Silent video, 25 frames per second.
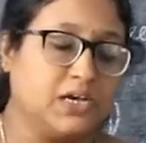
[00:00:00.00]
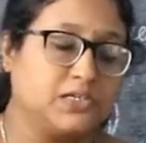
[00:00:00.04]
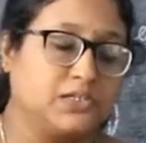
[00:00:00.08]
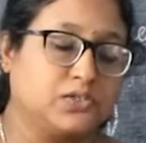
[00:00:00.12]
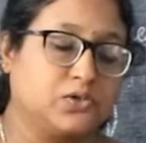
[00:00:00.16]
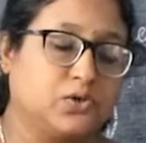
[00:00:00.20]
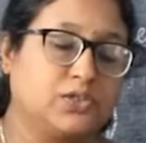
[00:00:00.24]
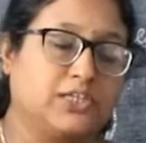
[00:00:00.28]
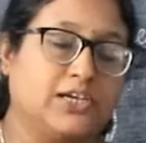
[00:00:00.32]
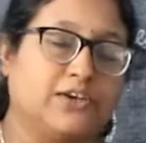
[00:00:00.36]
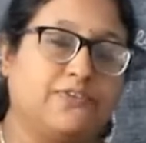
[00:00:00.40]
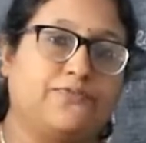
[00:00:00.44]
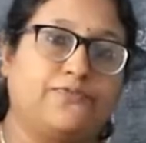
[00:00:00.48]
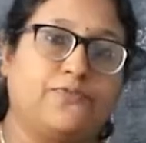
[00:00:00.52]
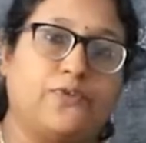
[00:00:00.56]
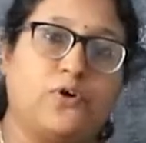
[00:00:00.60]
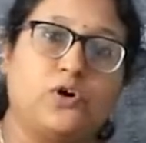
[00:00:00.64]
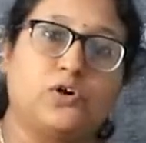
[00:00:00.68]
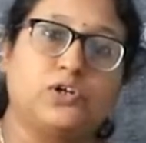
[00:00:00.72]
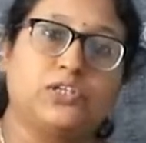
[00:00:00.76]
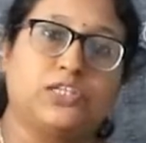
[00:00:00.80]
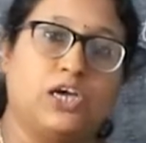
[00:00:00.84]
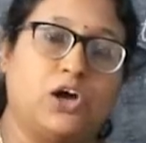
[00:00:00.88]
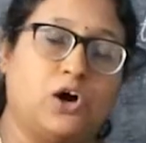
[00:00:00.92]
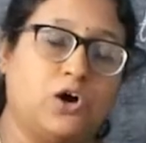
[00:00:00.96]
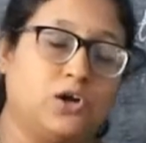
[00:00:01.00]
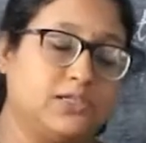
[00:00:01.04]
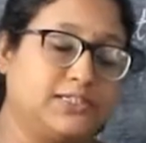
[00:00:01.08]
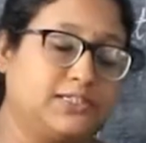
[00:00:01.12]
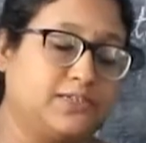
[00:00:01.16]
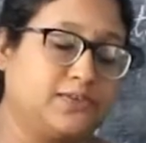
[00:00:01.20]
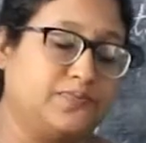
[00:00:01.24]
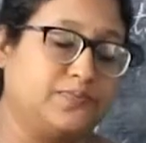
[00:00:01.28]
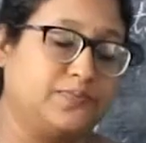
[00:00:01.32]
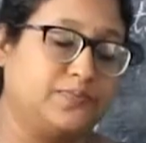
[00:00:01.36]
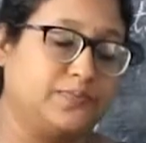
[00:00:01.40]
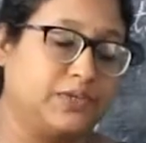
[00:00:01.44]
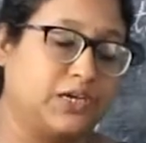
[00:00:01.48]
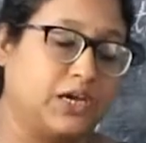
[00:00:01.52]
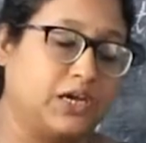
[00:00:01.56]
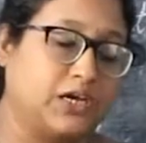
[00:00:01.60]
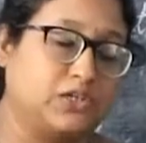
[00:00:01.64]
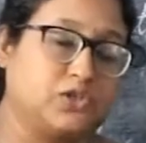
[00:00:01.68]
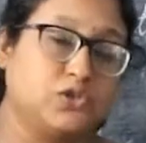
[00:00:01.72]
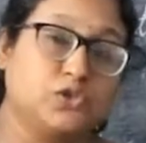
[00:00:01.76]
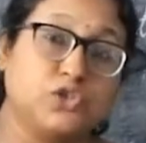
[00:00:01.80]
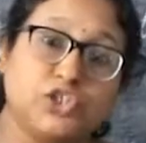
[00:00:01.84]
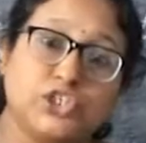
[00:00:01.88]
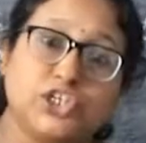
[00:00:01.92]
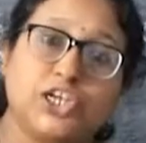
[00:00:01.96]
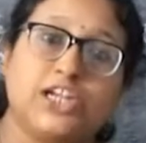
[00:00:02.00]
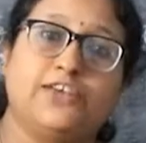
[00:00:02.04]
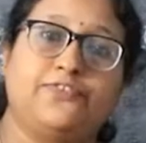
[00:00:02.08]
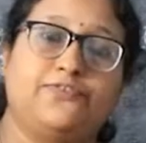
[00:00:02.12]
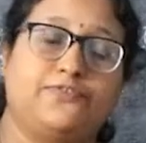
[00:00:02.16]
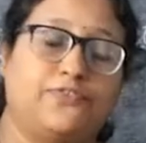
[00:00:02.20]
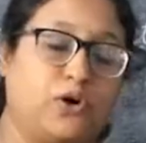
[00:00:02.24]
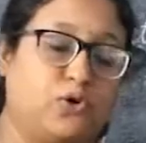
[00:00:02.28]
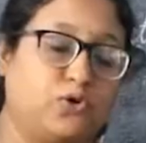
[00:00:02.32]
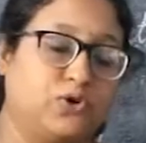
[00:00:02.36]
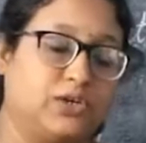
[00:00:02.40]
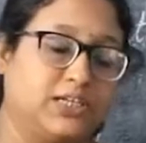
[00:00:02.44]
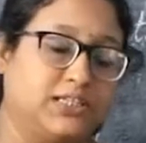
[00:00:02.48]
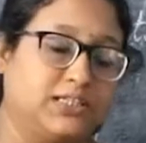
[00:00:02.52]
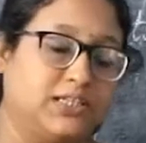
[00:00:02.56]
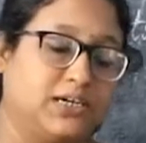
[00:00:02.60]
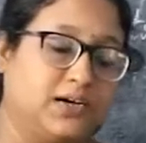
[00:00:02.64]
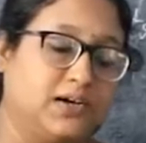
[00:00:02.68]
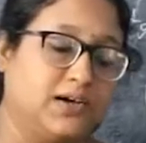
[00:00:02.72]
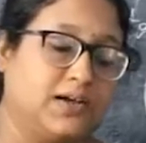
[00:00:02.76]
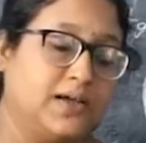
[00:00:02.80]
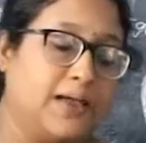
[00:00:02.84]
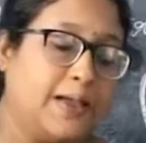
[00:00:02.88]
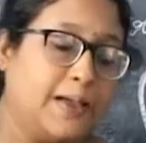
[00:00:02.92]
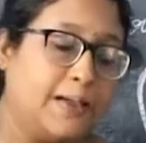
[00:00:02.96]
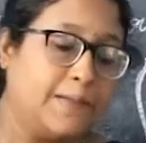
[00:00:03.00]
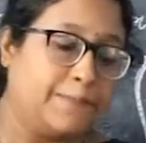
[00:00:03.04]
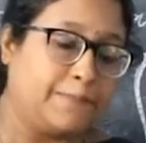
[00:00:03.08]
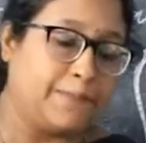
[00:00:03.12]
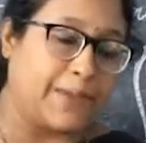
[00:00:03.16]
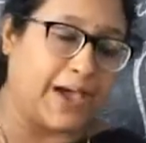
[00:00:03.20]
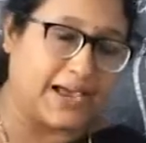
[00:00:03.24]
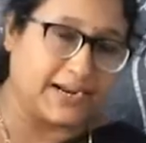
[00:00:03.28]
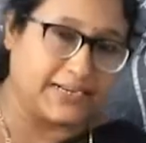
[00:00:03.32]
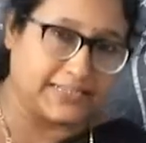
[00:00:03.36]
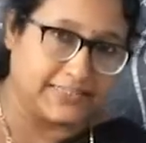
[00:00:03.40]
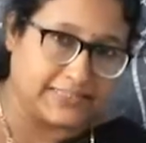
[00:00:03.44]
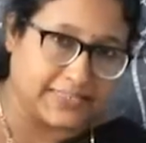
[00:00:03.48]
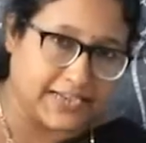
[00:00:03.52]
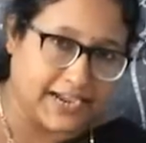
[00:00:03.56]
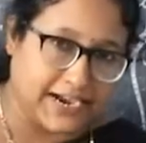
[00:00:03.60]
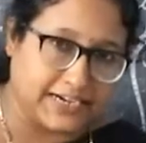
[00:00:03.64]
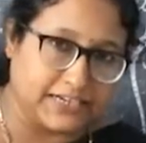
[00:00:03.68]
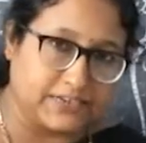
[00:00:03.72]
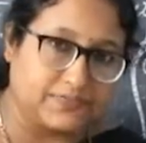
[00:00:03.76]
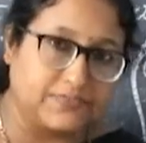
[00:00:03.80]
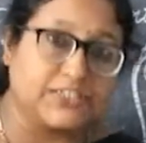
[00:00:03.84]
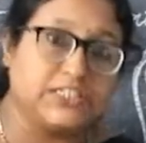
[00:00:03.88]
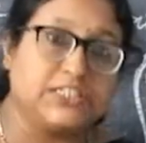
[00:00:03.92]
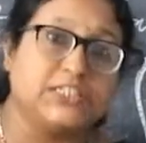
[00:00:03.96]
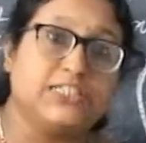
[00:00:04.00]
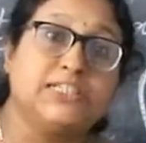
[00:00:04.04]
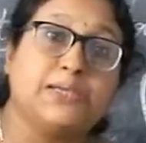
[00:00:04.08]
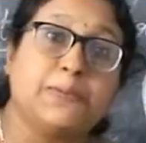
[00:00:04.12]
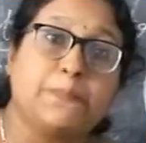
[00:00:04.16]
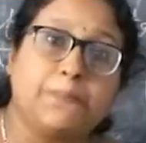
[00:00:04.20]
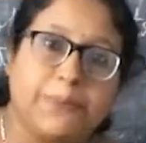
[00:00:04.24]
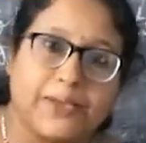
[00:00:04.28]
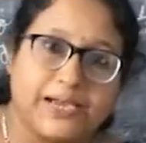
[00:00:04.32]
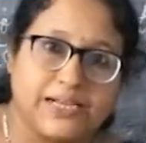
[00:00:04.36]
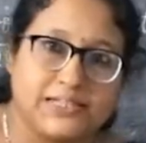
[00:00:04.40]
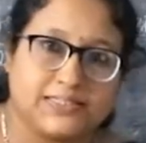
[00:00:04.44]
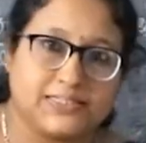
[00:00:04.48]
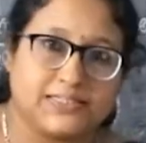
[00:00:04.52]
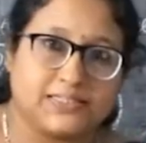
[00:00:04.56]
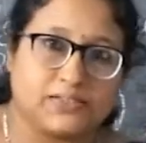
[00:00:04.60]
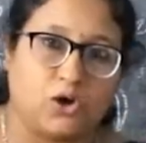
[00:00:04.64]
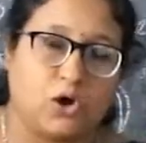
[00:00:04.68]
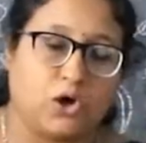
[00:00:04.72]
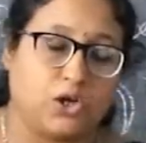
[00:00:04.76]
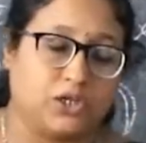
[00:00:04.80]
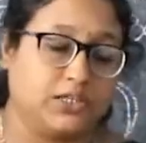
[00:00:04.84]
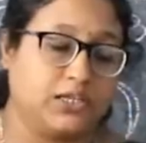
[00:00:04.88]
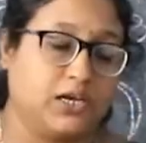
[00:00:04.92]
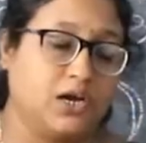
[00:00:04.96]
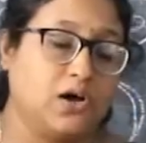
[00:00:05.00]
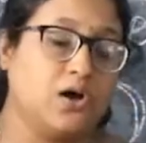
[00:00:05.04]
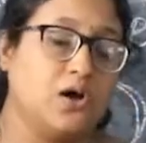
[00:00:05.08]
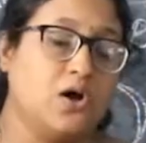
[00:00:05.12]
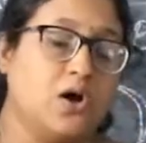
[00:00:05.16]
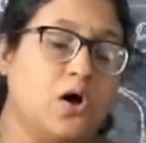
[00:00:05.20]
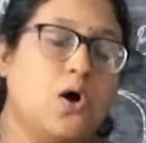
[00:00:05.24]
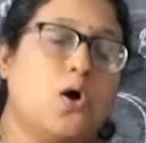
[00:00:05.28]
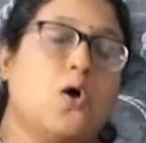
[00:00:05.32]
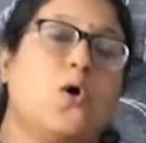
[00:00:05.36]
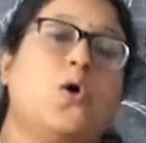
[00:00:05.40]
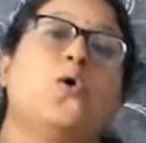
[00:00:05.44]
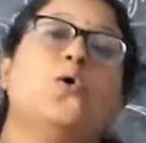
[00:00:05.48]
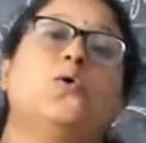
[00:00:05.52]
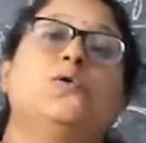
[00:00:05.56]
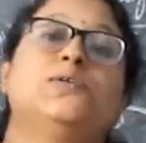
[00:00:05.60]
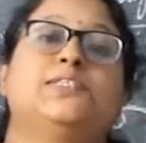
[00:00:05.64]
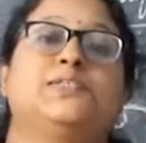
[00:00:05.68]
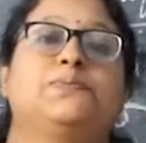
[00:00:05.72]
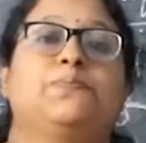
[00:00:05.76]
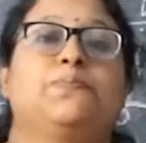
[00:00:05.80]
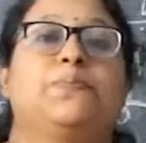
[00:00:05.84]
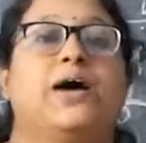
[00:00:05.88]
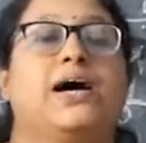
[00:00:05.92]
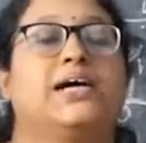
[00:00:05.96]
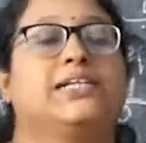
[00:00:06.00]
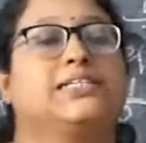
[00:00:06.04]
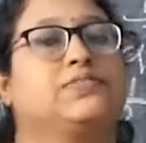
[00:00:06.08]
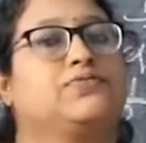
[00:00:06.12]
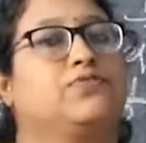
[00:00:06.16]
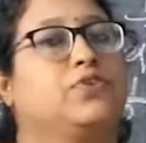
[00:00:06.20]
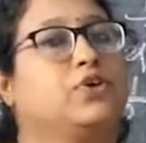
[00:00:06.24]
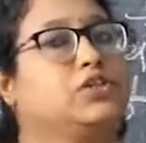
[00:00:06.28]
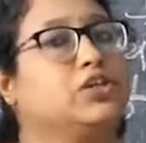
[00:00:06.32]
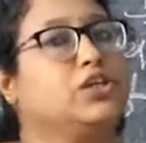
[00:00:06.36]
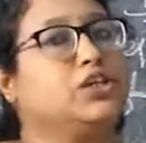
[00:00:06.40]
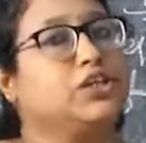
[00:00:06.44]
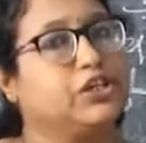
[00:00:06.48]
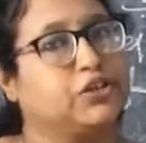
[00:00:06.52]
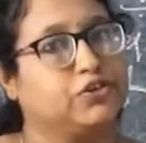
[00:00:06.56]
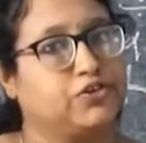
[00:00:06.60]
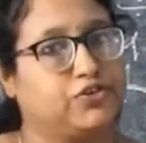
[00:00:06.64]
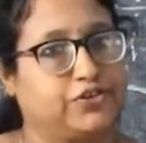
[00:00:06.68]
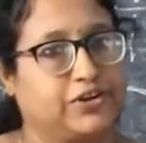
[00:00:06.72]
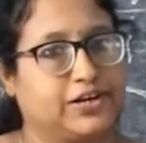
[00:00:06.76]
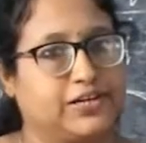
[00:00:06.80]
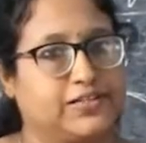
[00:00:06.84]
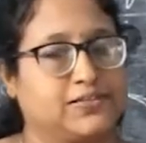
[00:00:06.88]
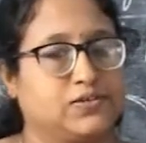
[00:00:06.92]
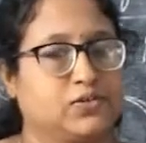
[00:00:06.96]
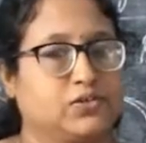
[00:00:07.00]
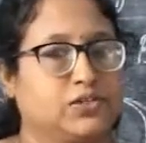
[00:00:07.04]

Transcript: So they are usually found in the parasite which depends on the host plants for the nutrients.